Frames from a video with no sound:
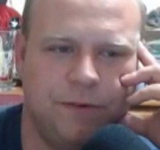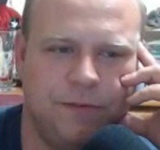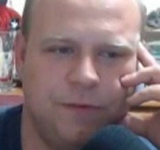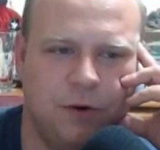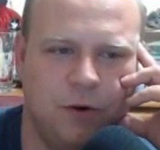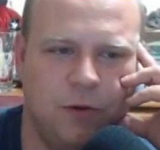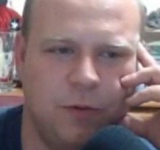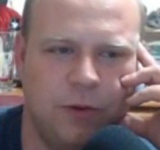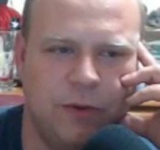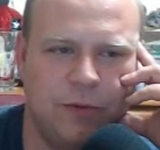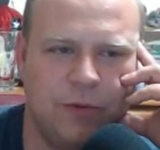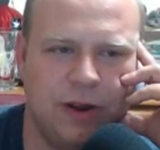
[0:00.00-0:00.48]

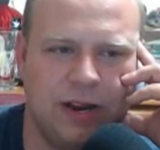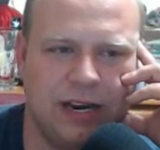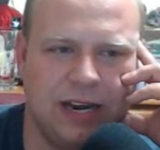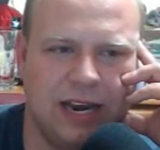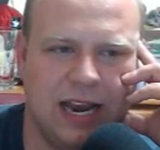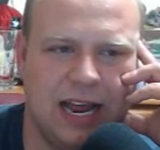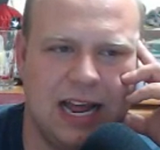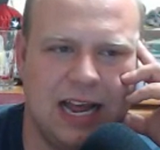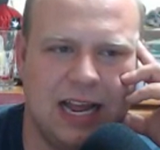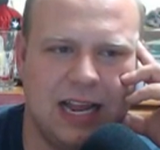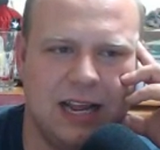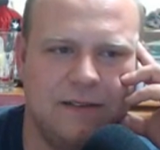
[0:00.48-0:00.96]
we went
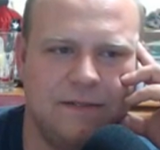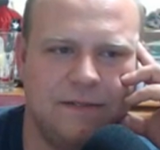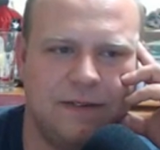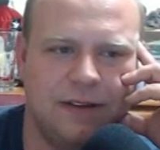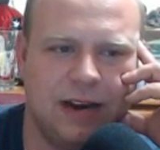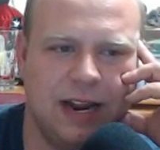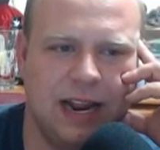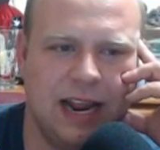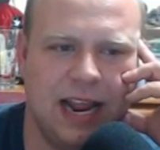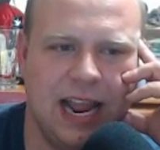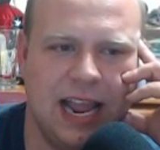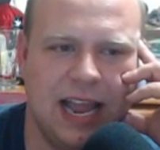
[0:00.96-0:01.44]
live,
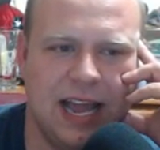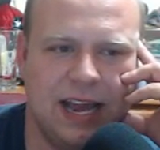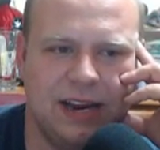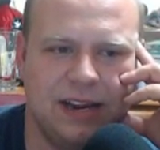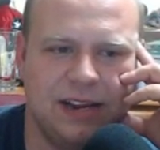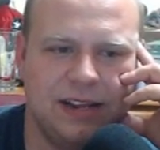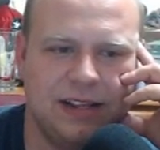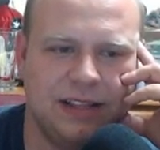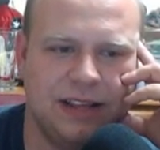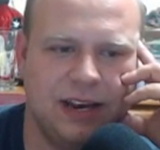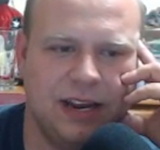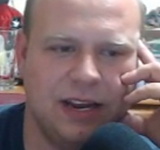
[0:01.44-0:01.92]
and I had
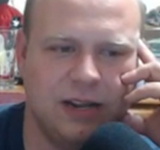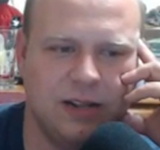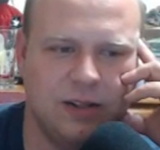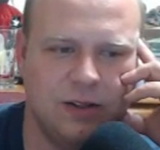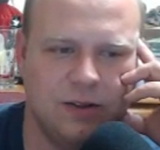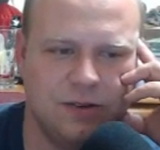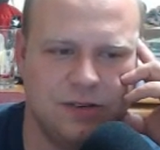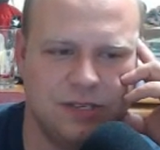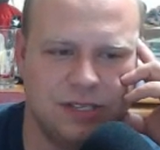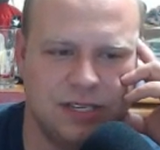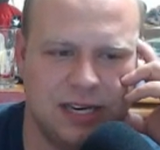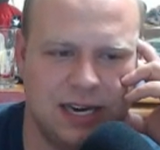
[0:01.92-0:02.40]
it, and then I
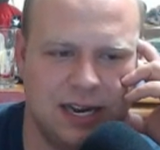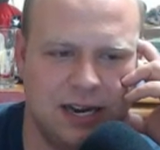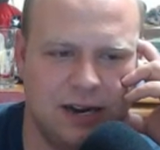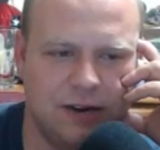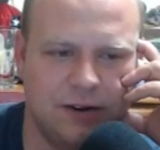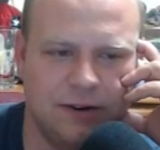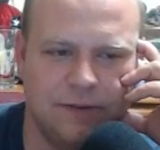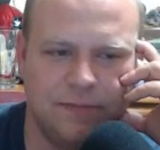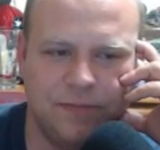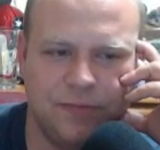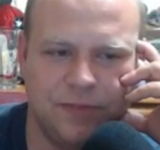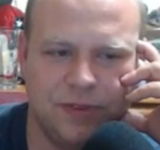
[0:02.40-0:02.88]
closed it
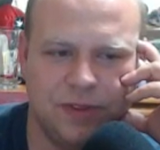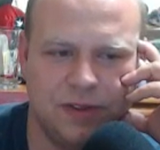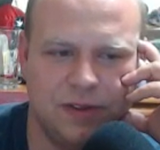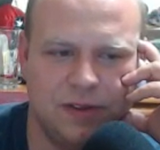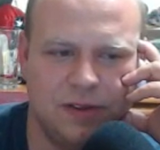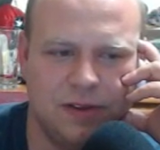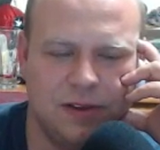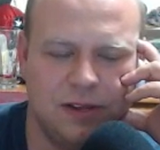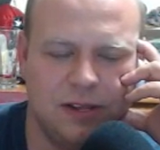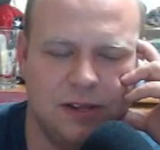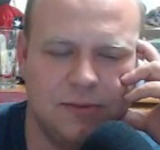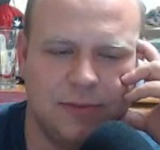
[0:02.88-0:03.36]
out.
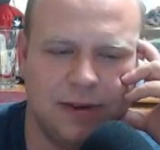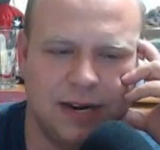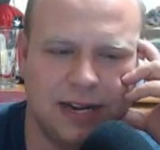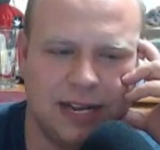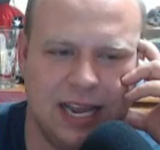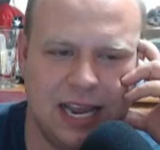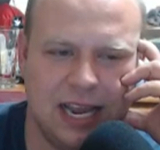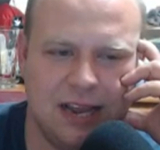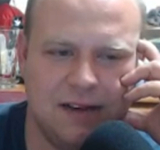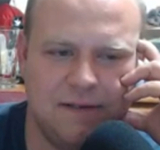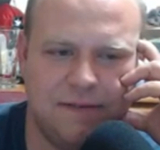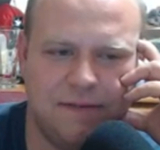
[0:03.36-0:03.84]
But I
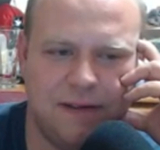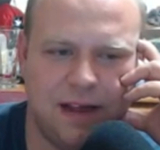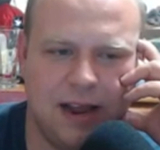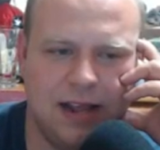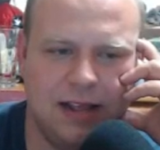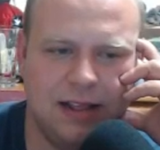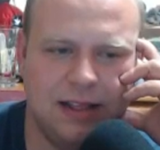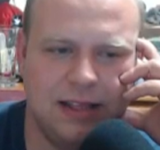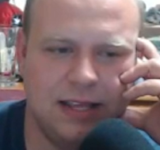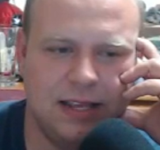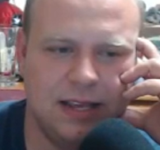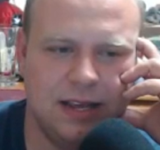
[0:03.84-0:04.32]
can't
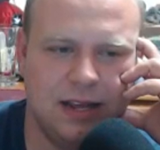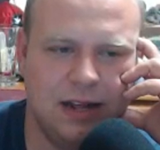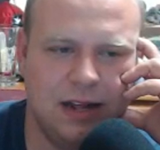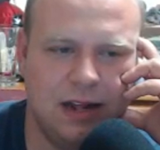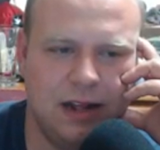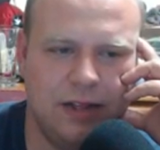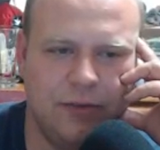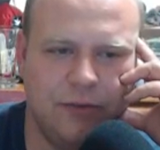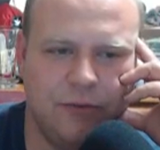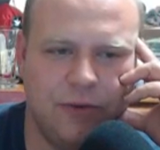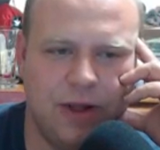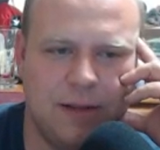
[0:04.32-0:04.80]
find the
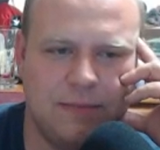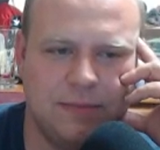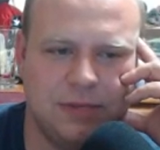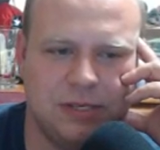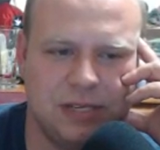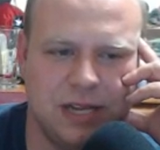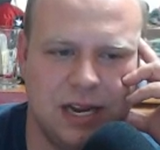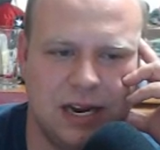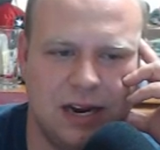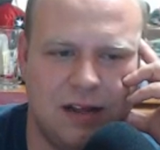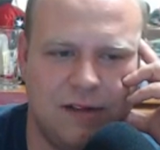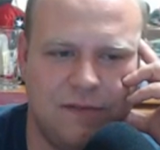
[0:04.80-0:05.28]

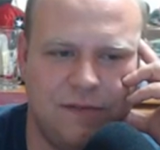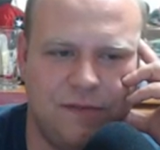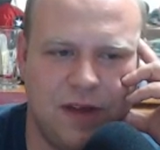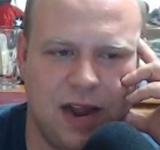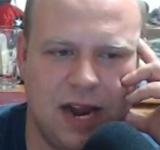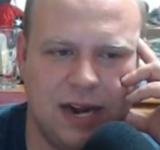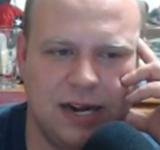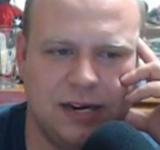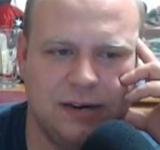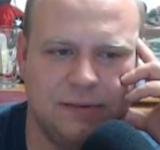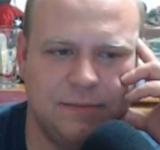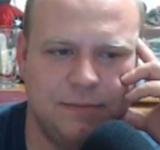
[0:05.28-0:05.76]
website. I'll
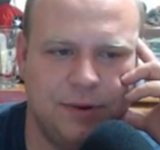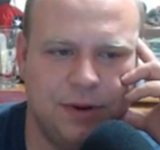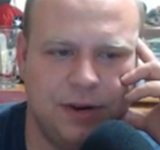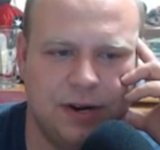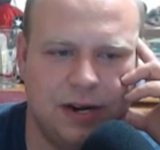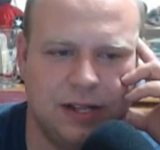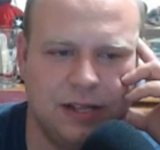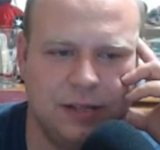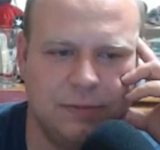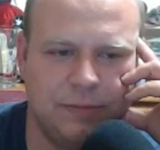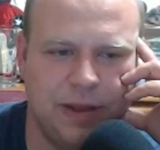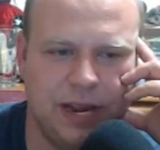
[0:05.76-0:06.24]
find it and put
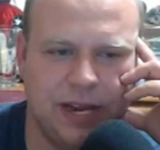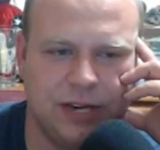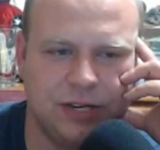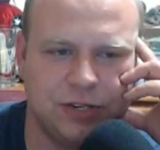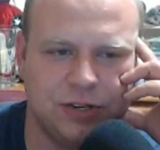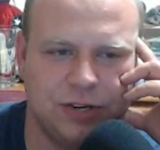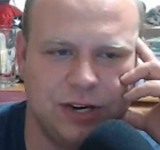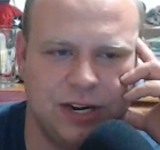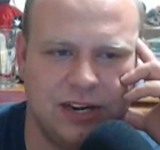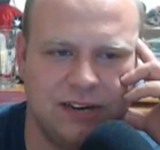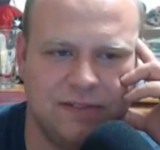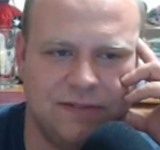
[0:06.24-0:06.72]
it on the
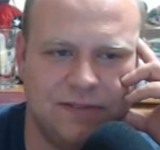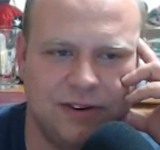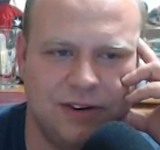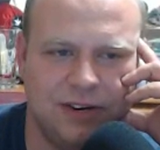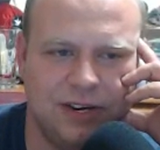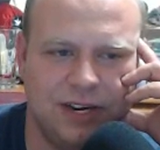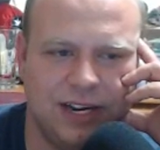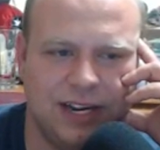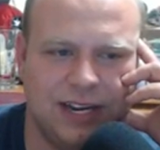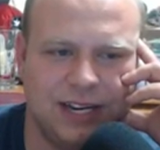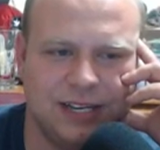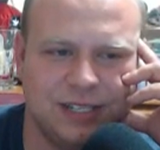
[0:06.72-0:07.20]
Patreon for
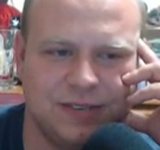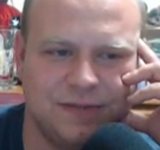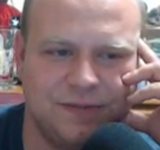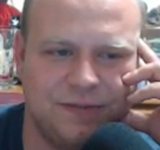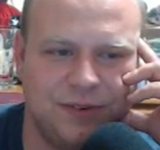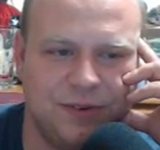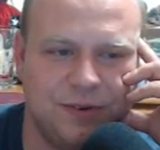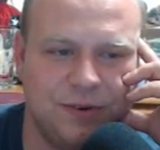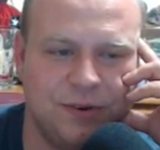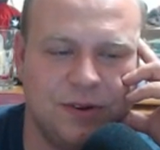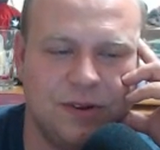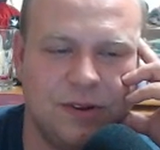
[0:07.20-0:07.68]
you guys
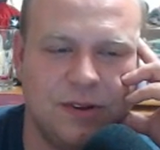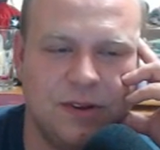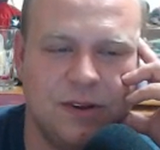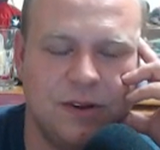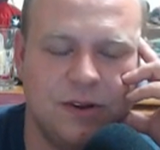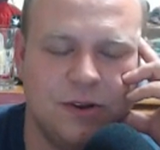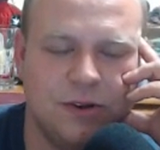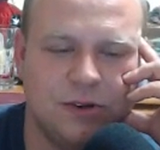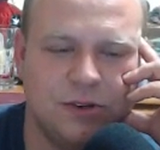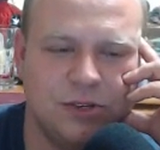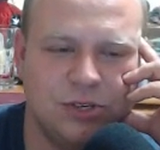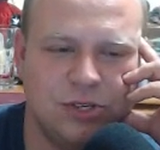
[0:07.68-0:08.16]
if you
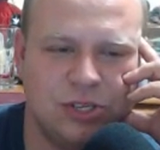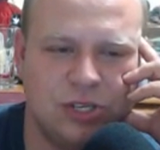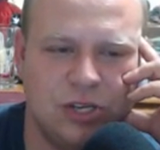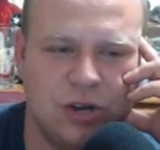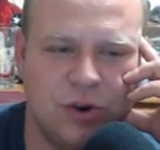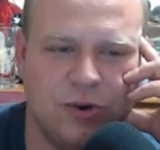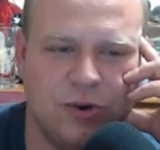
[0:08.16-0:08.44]
so